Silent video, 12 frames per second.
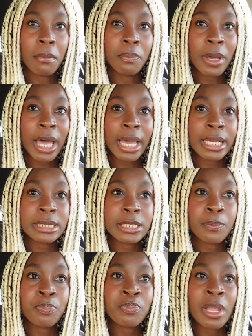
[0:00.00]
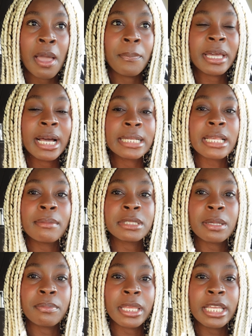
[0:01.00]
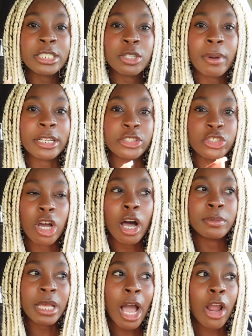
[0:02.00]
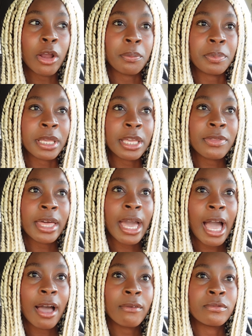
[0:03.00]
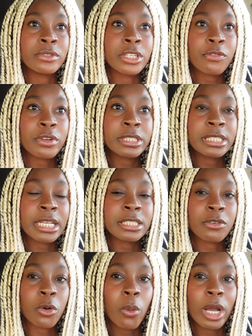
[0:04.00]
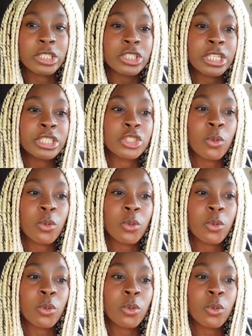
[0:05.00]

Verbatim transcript: but because I'm submitting to my jobs IRB, they have different sets of questions.